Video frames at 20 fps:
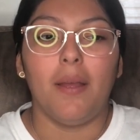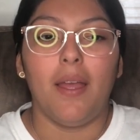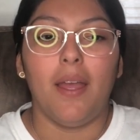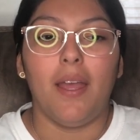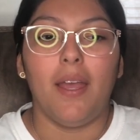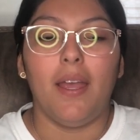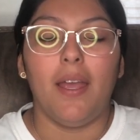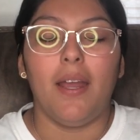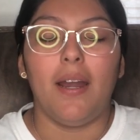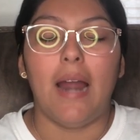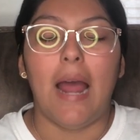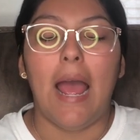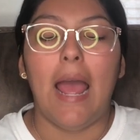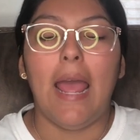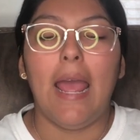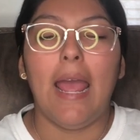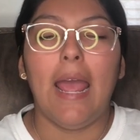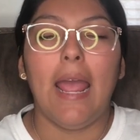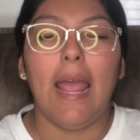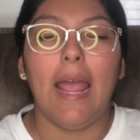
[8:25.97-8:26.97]
And I
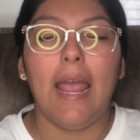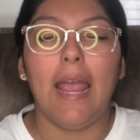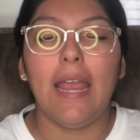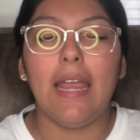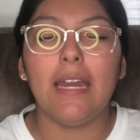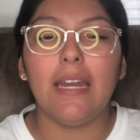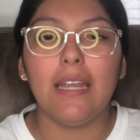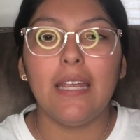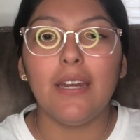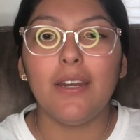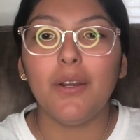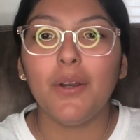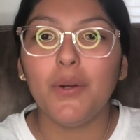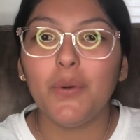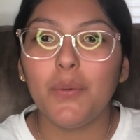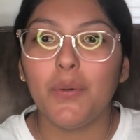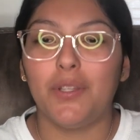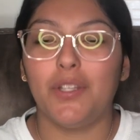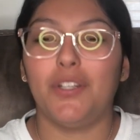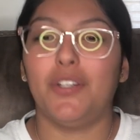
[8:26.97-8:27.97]
hated
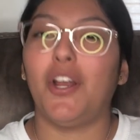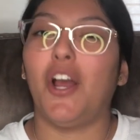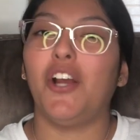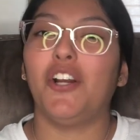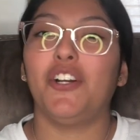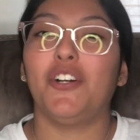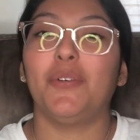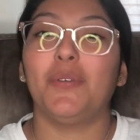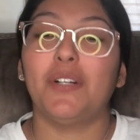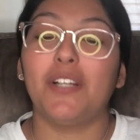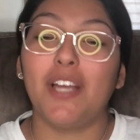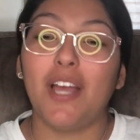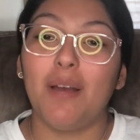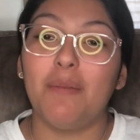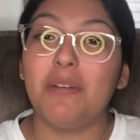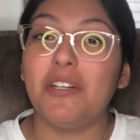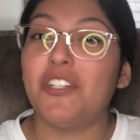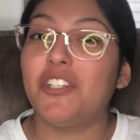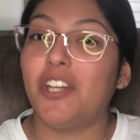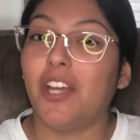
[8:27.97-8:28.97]
when the doctor would
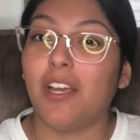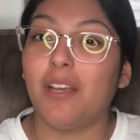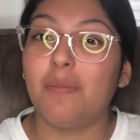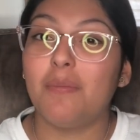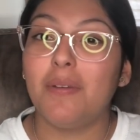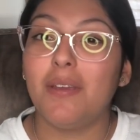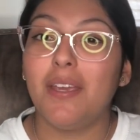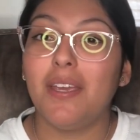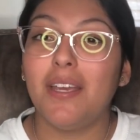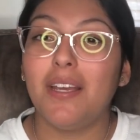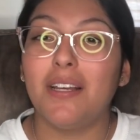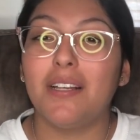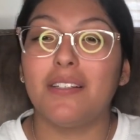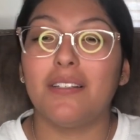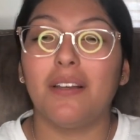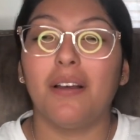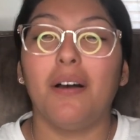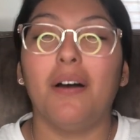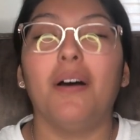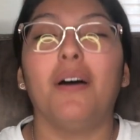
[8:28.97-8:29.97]
come and check me, because
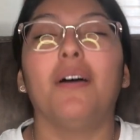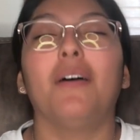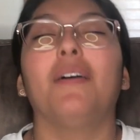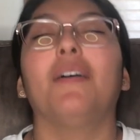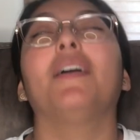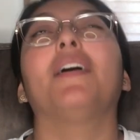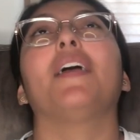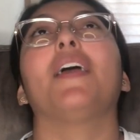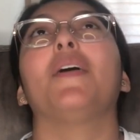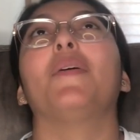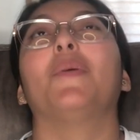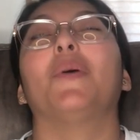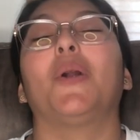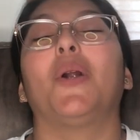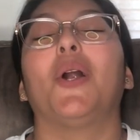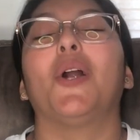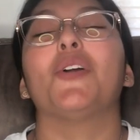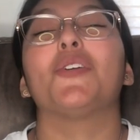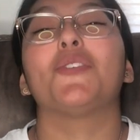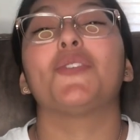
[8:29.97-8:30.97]
it would
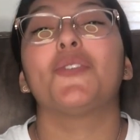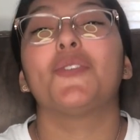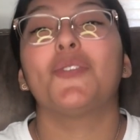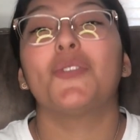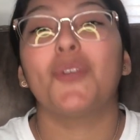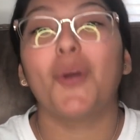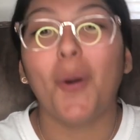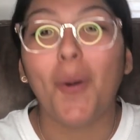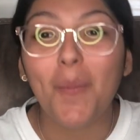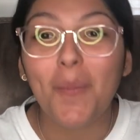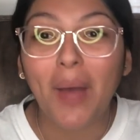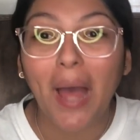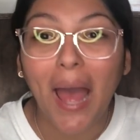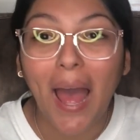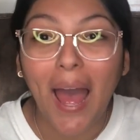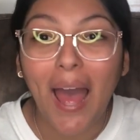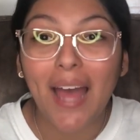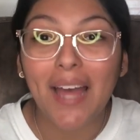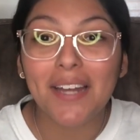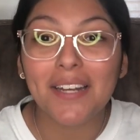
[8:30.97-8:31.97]
hurt so
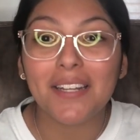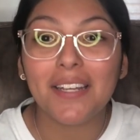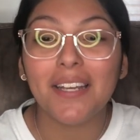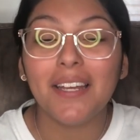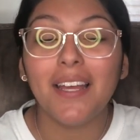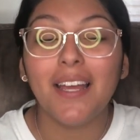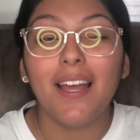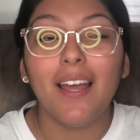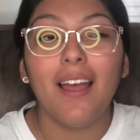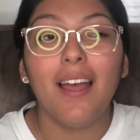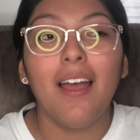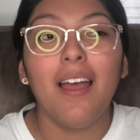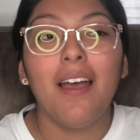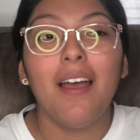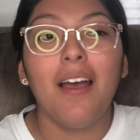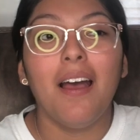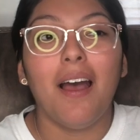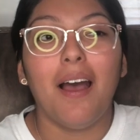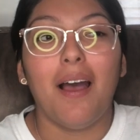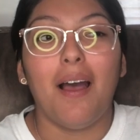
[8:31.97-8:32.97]
bad.
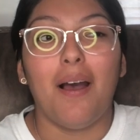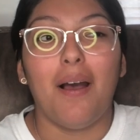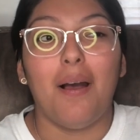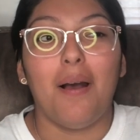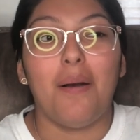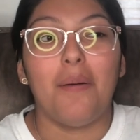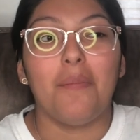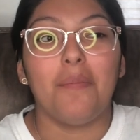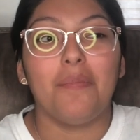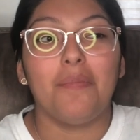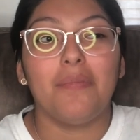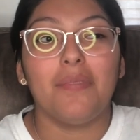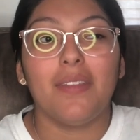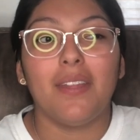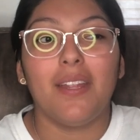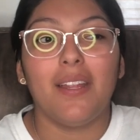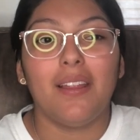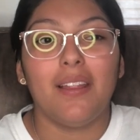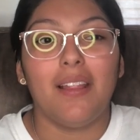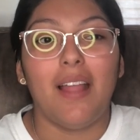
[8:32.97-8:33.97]
um,
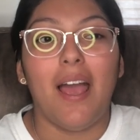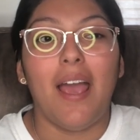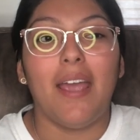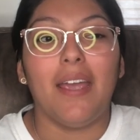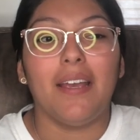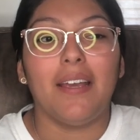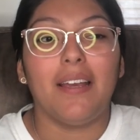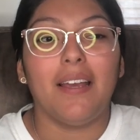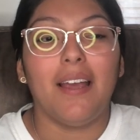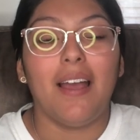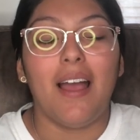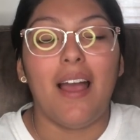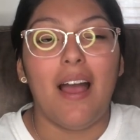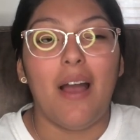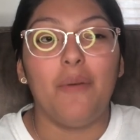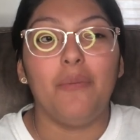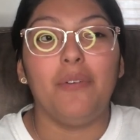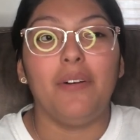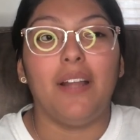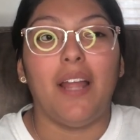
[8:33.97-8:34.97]
like
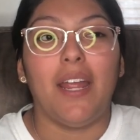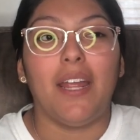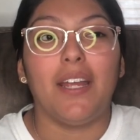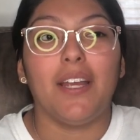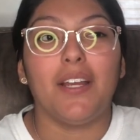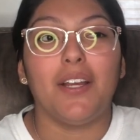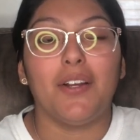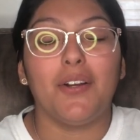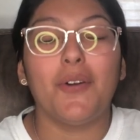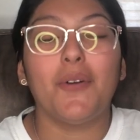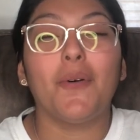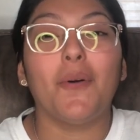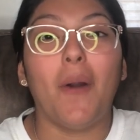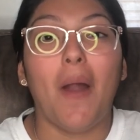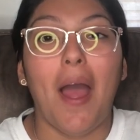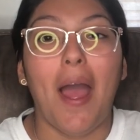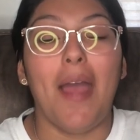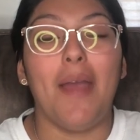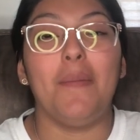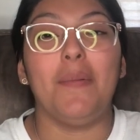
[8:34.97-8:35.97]
I would like
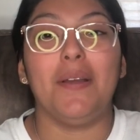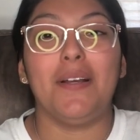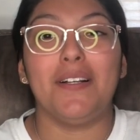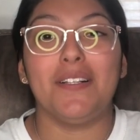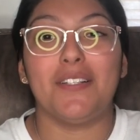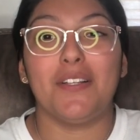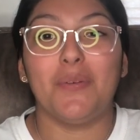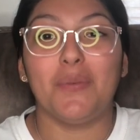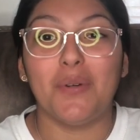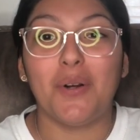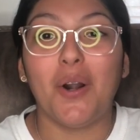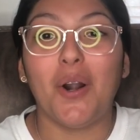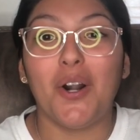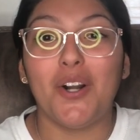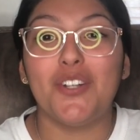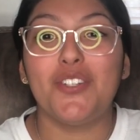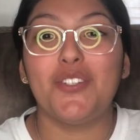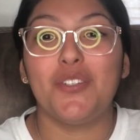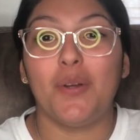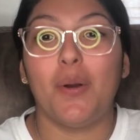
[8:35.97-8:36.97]
cry because it would
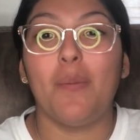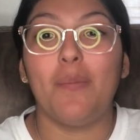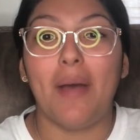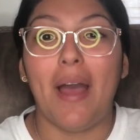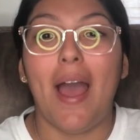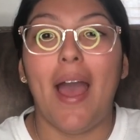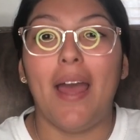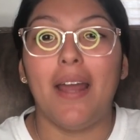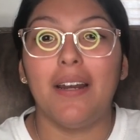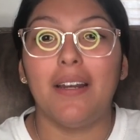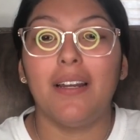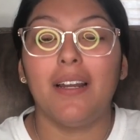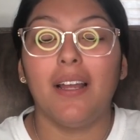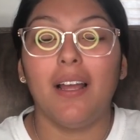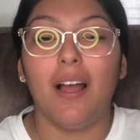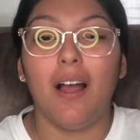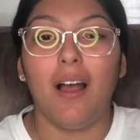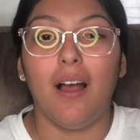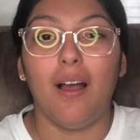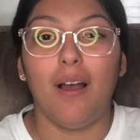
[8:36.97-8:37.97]
hurt so bad
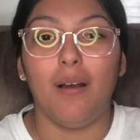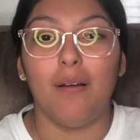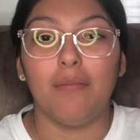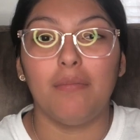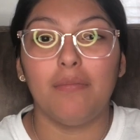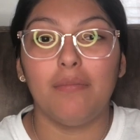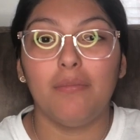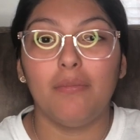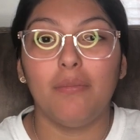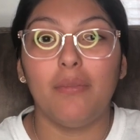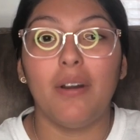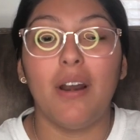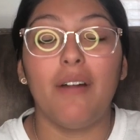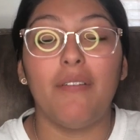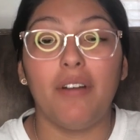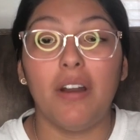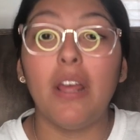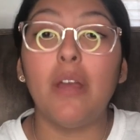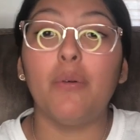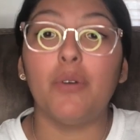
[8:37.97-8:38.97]

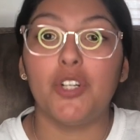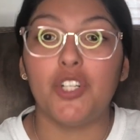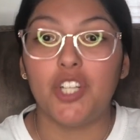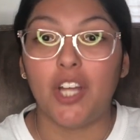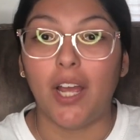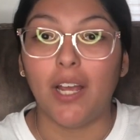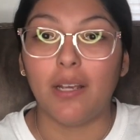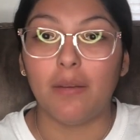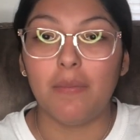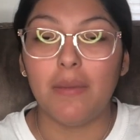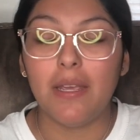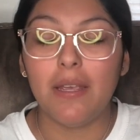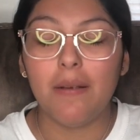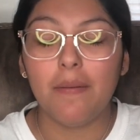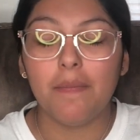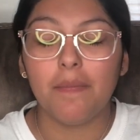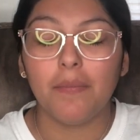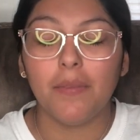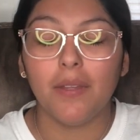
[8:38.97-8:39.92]
whenever he would check me.